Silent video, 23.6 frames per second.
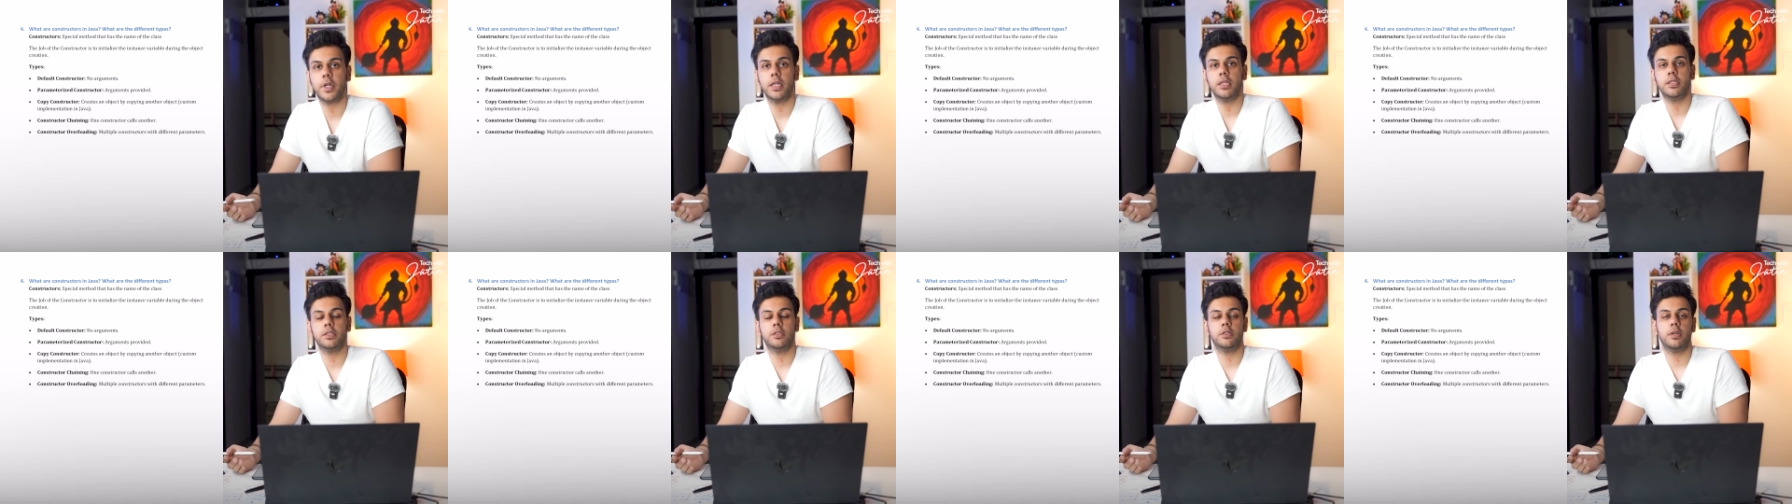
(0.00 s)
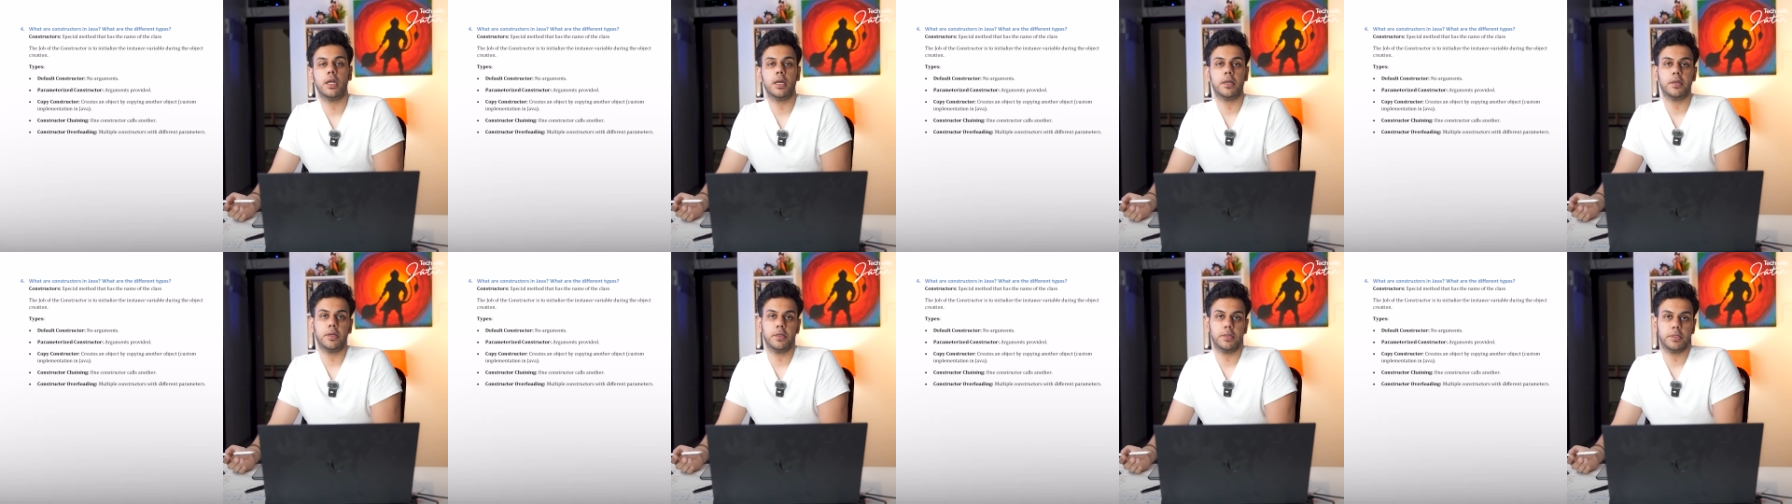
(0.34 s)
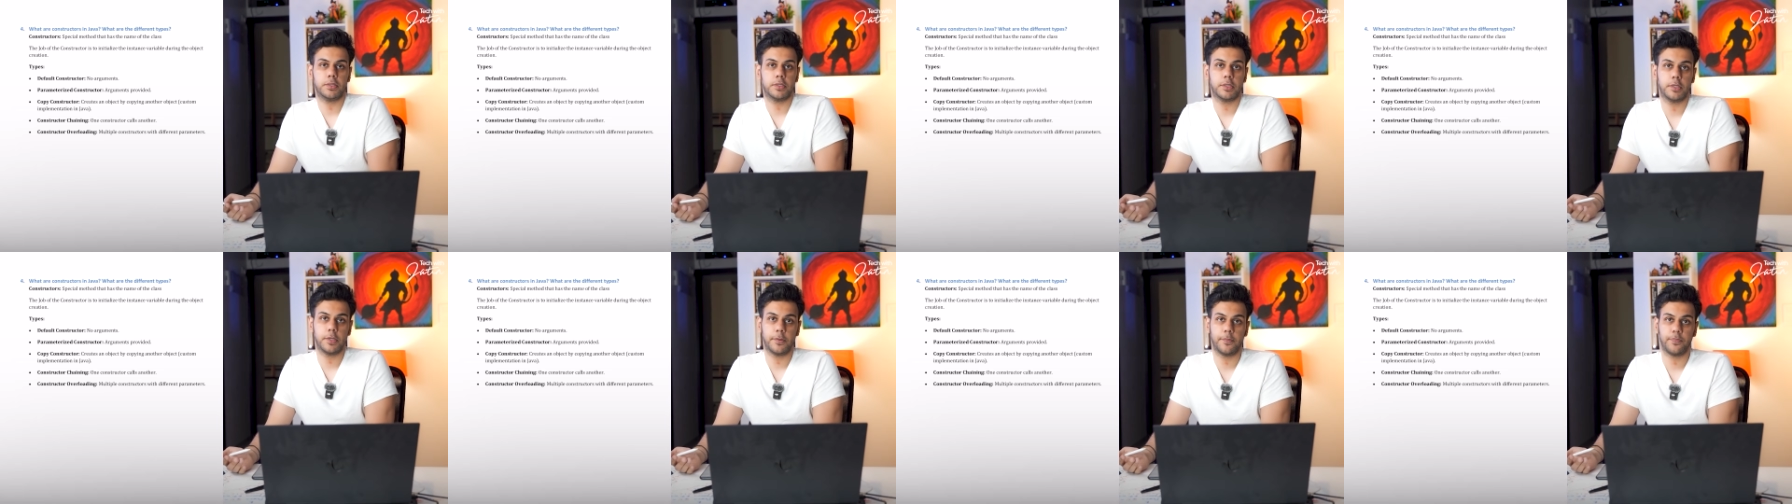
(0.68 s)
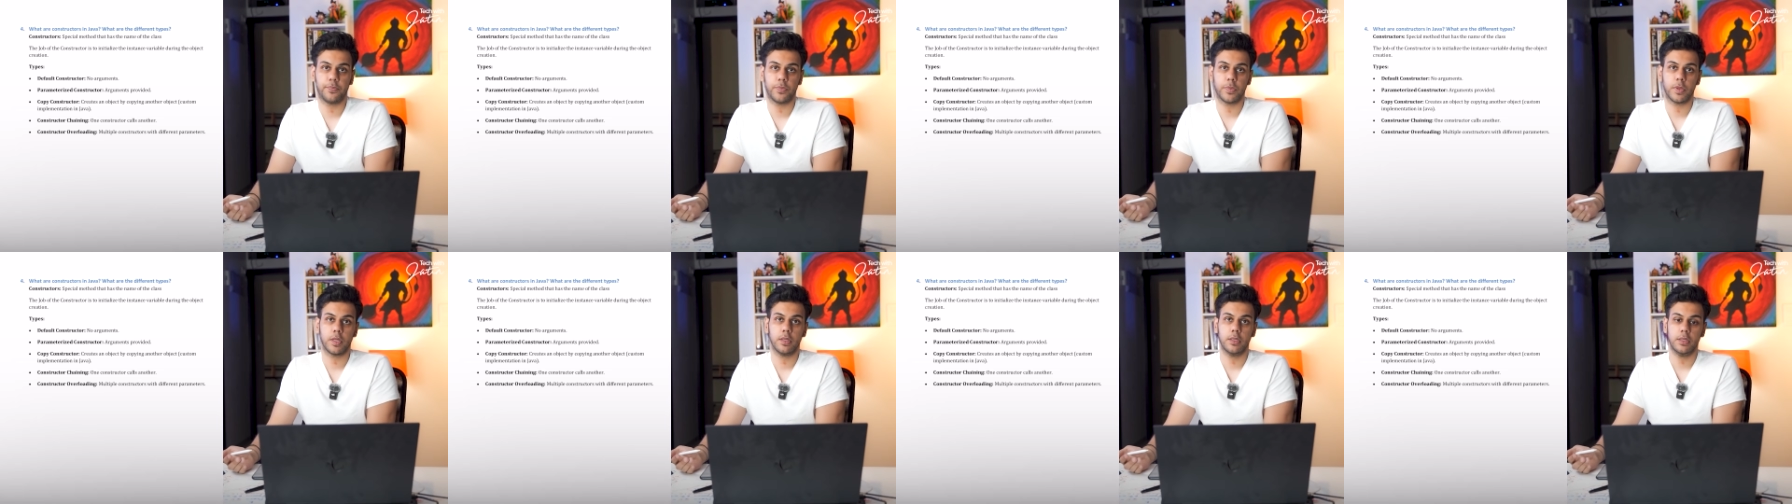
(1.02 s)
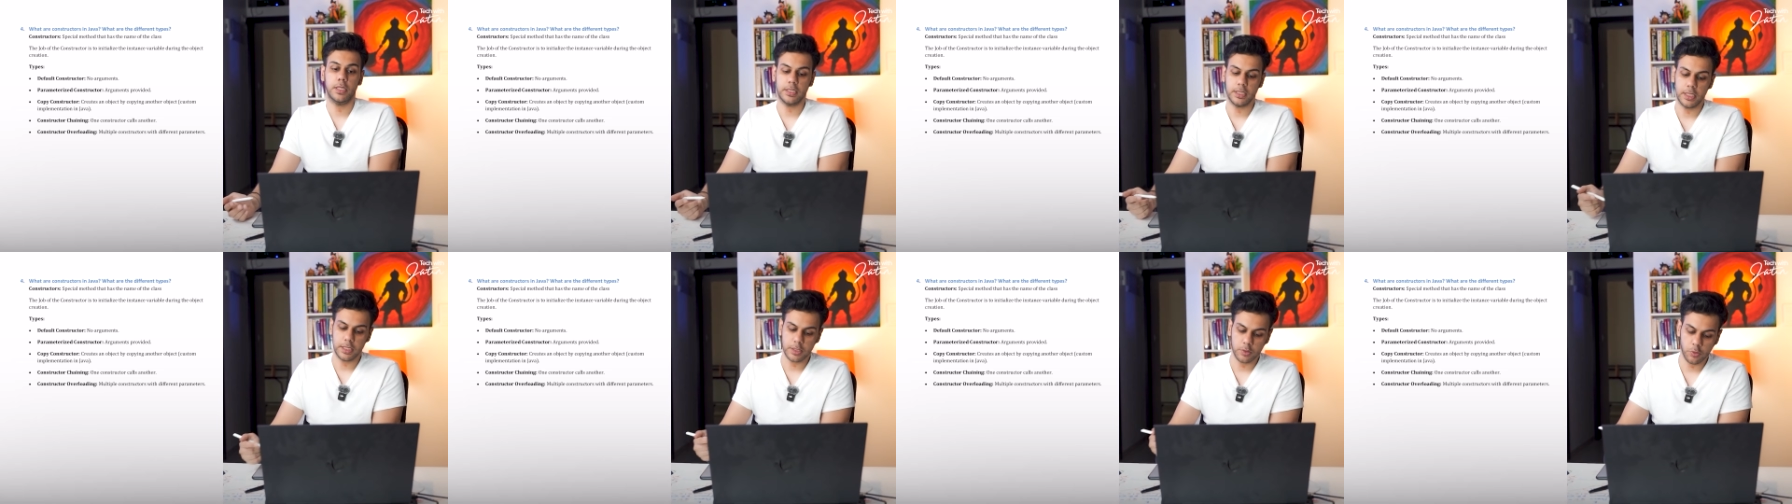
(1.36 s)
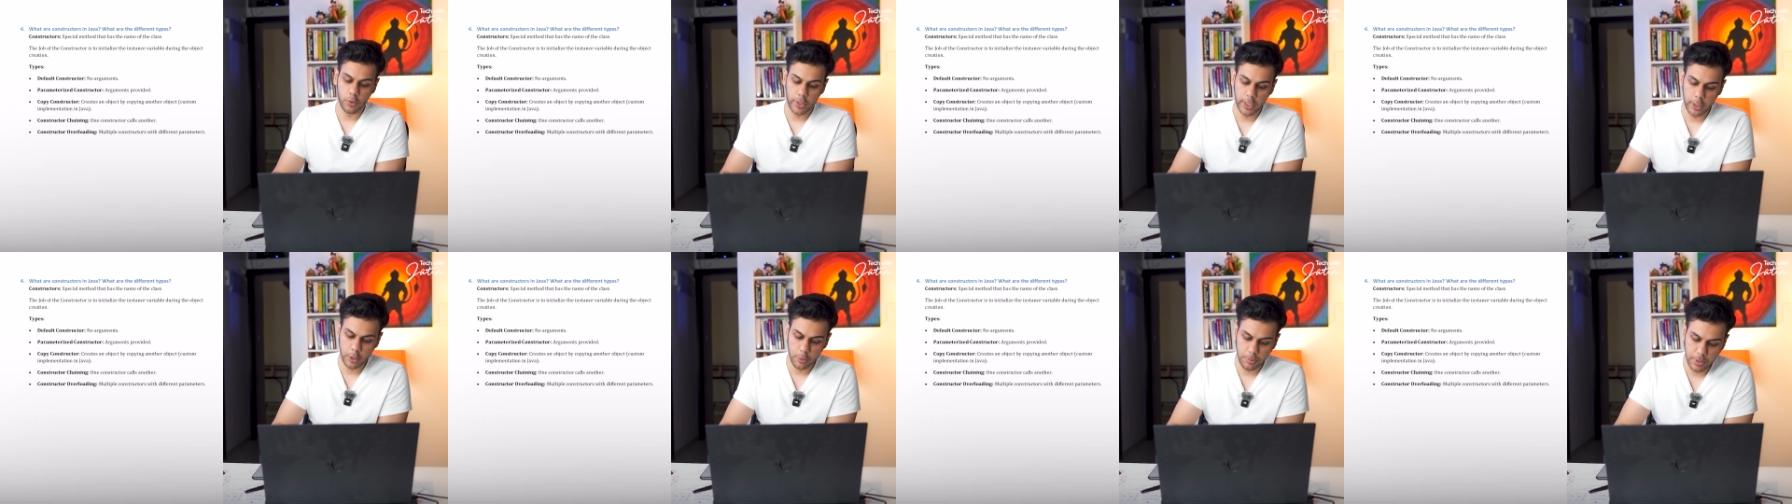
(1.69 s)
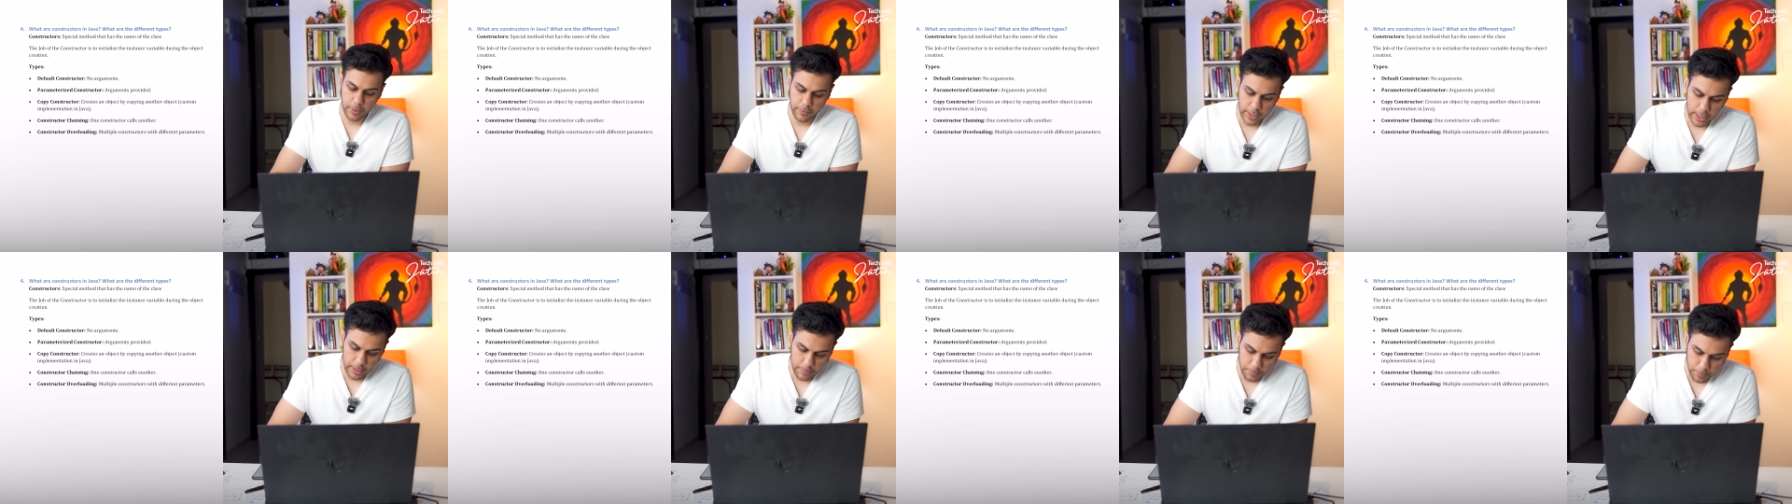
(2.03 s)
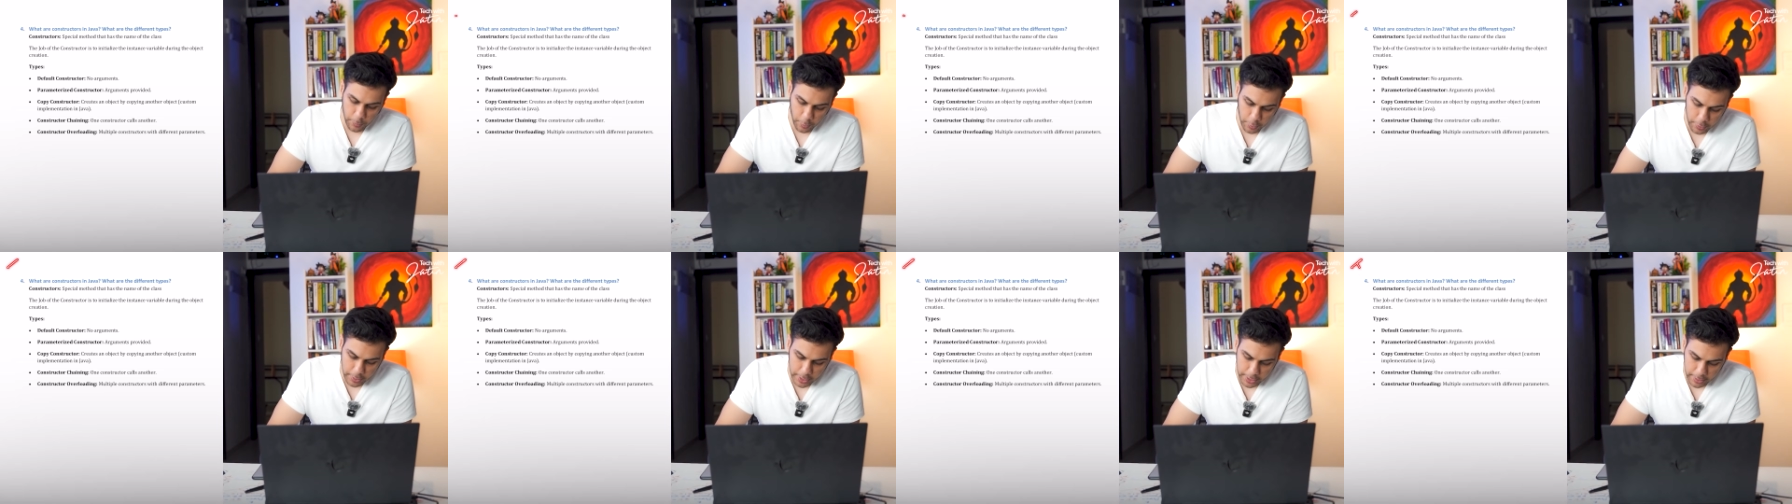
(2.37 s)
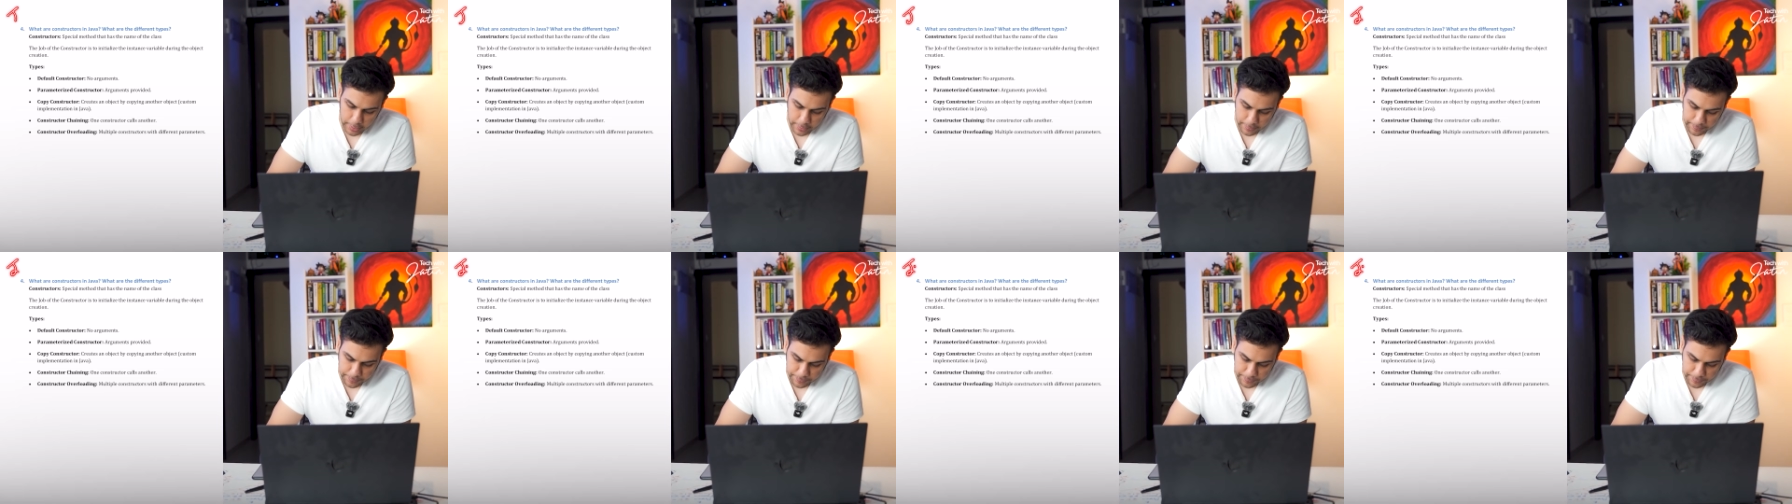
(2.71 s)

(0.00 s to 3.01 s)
constructors? This is going to be very important.